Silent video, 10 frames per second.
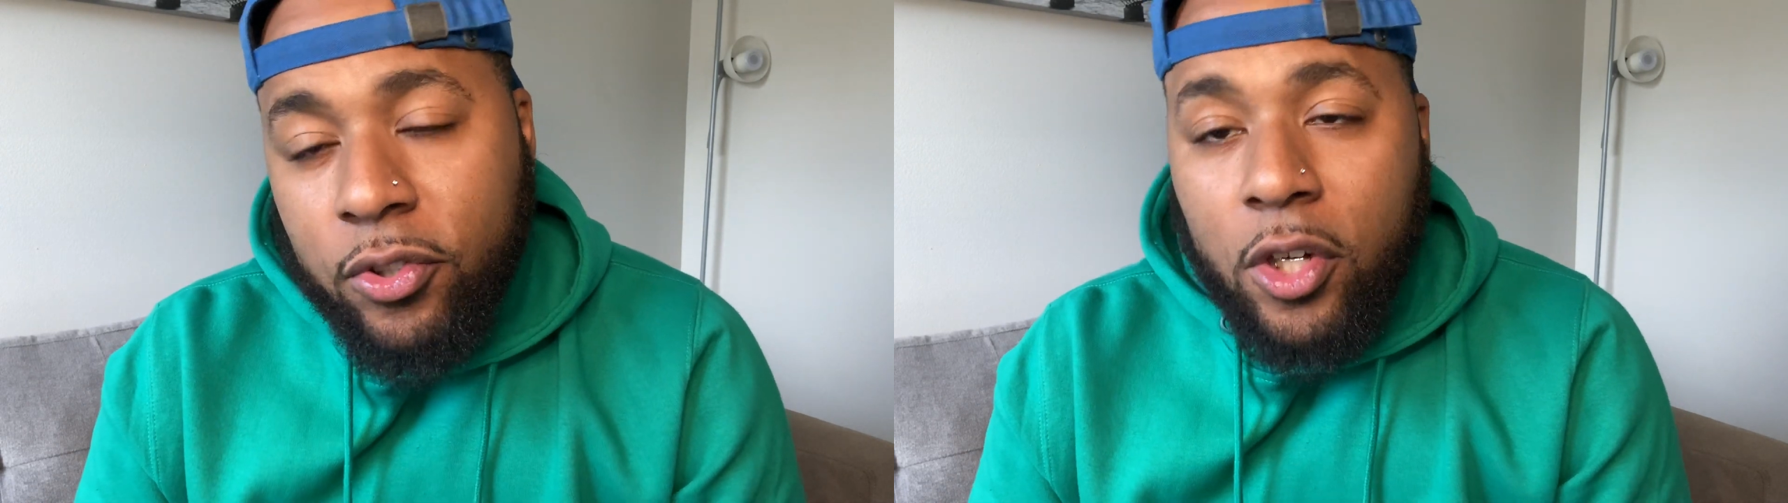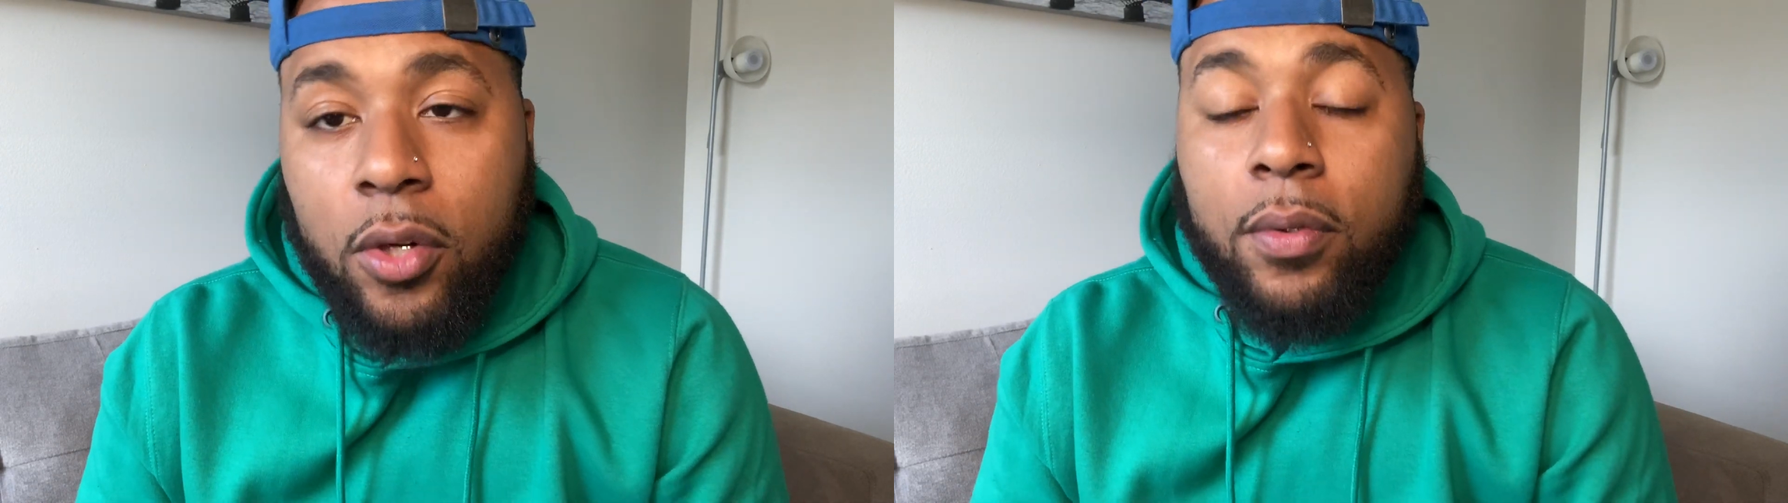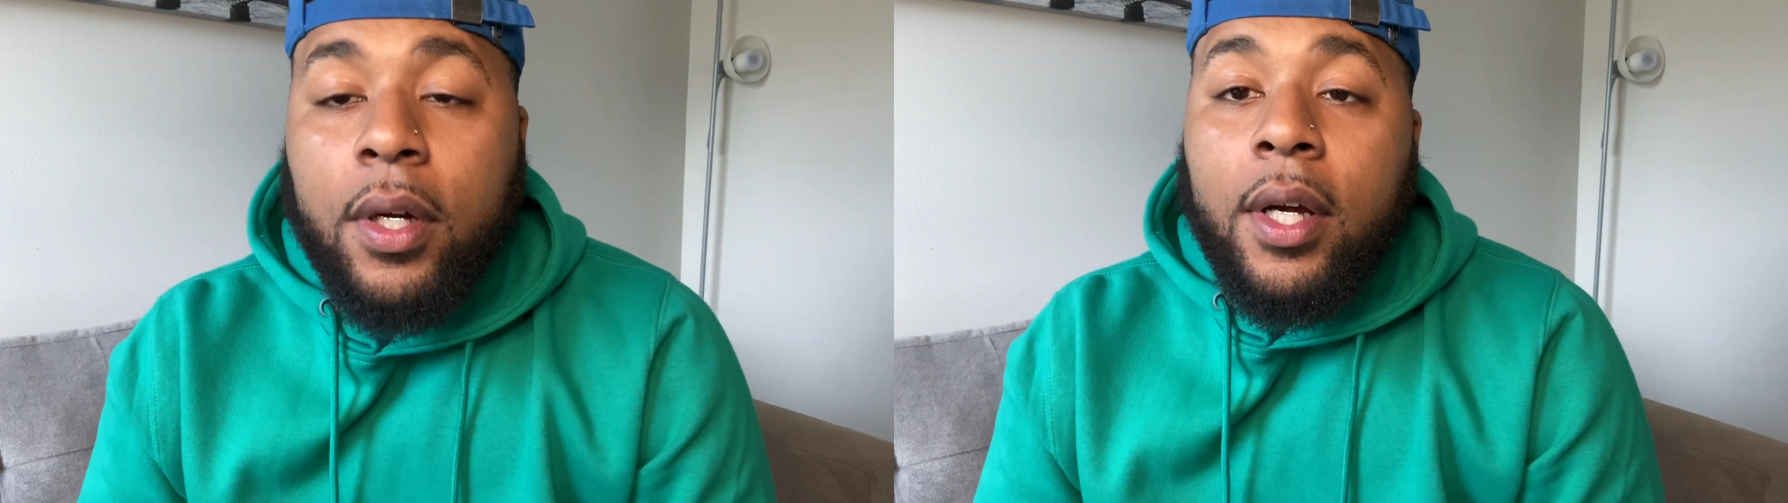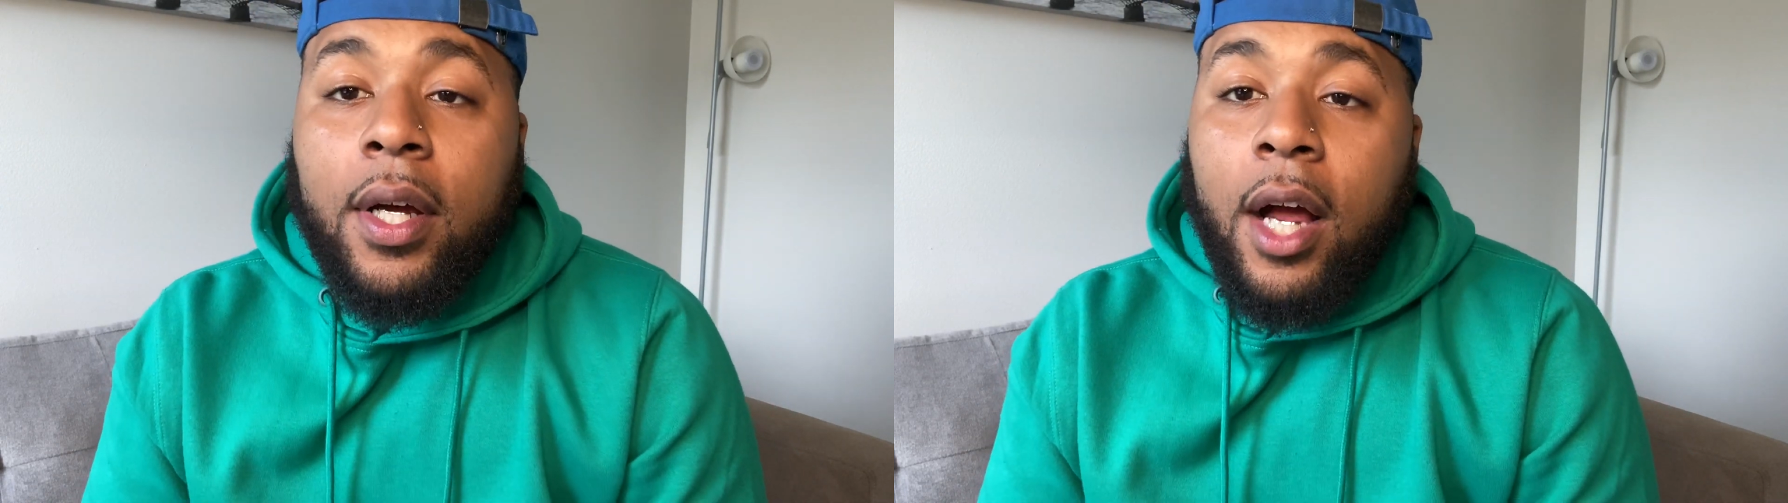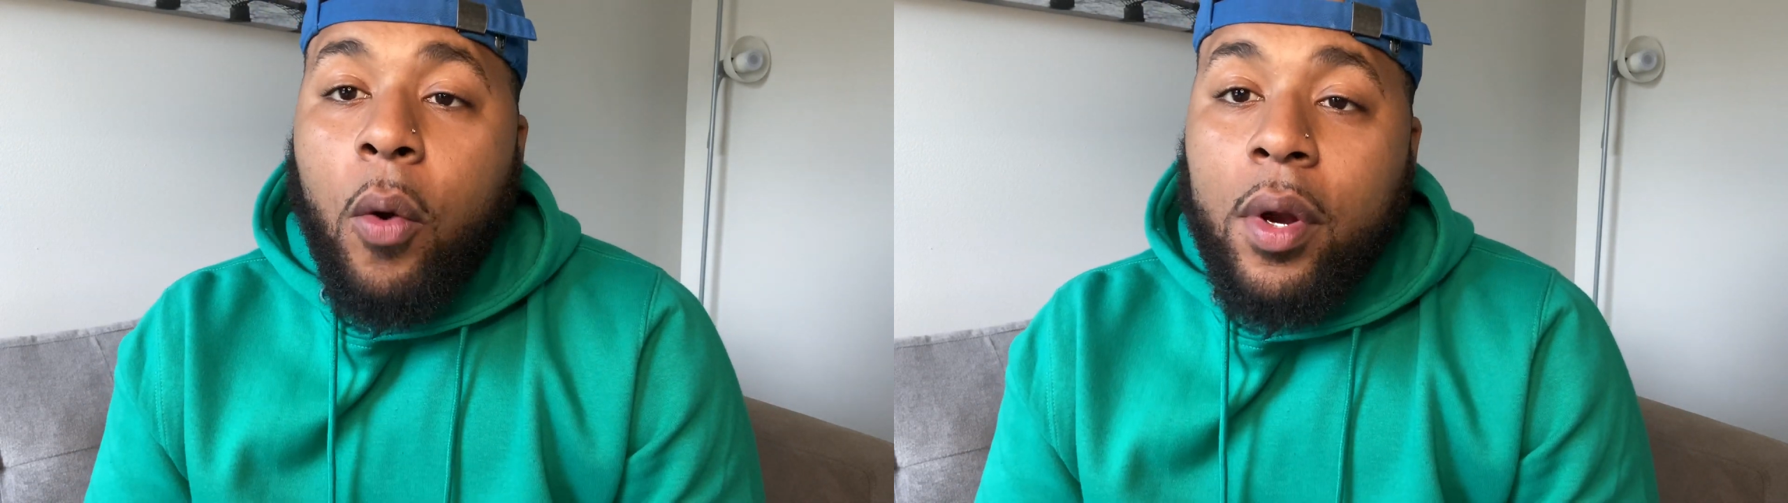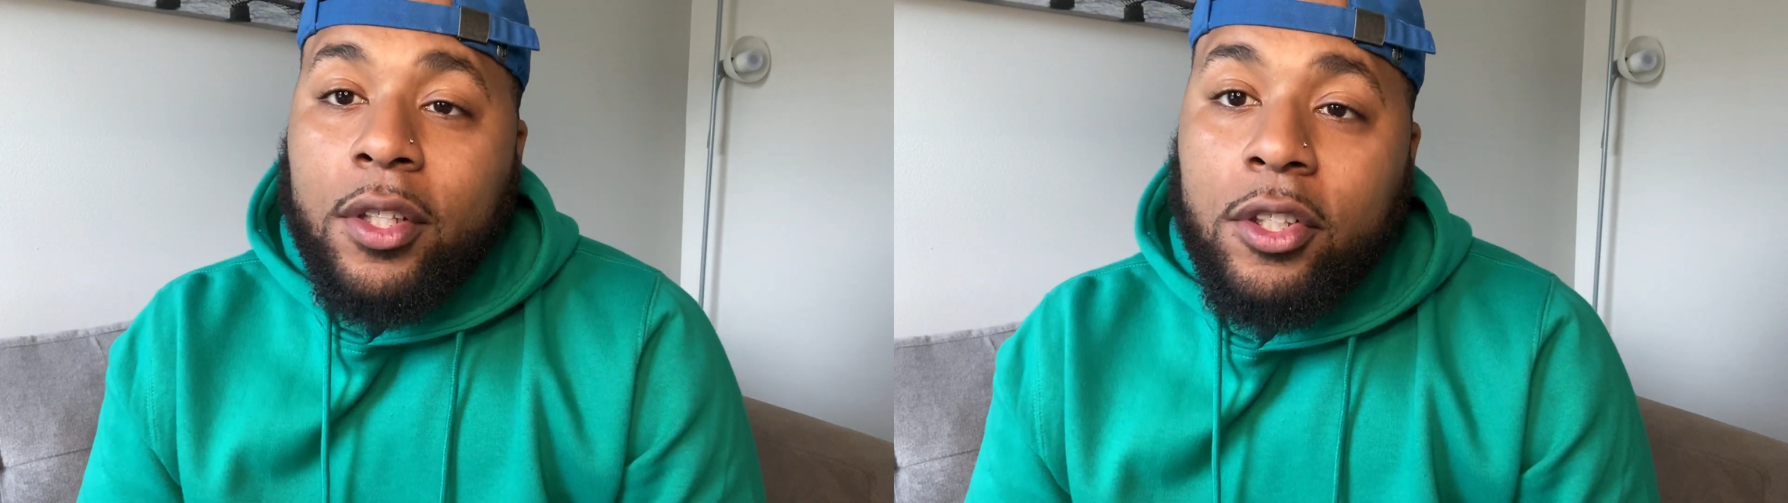So I wanted